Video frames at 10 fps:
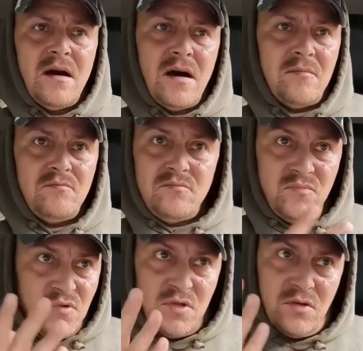uh,
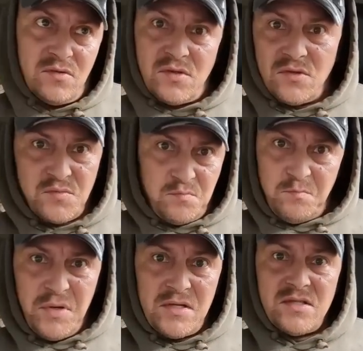use those
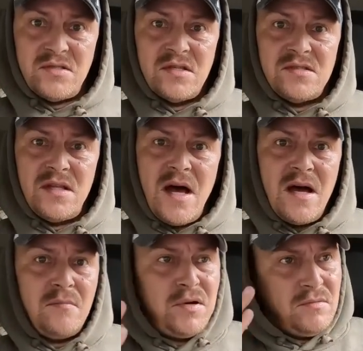pieces of
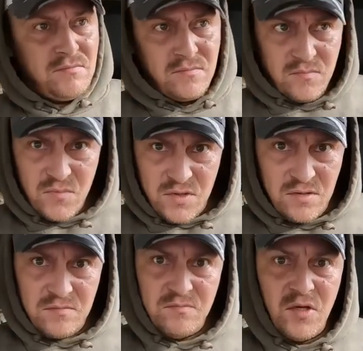slab
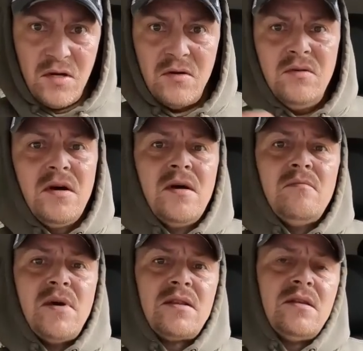to, you know,
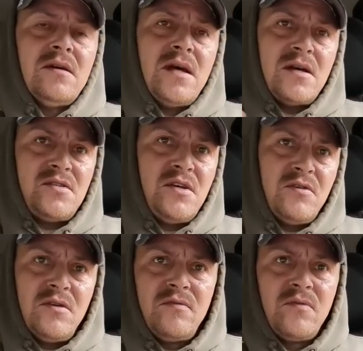make the
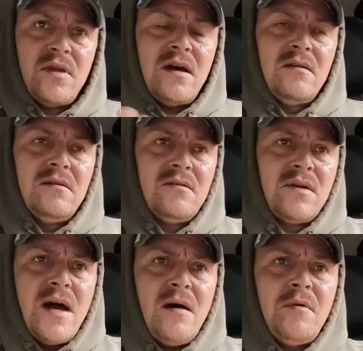exterior for that little
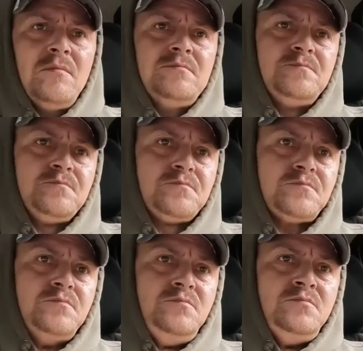cabin.
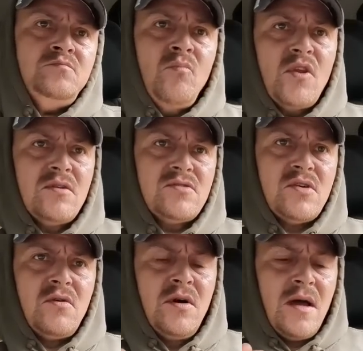
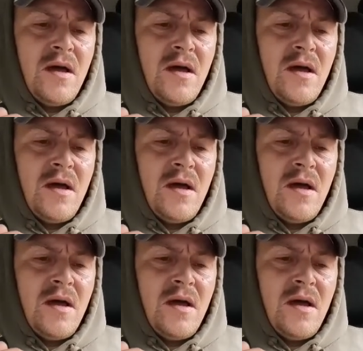So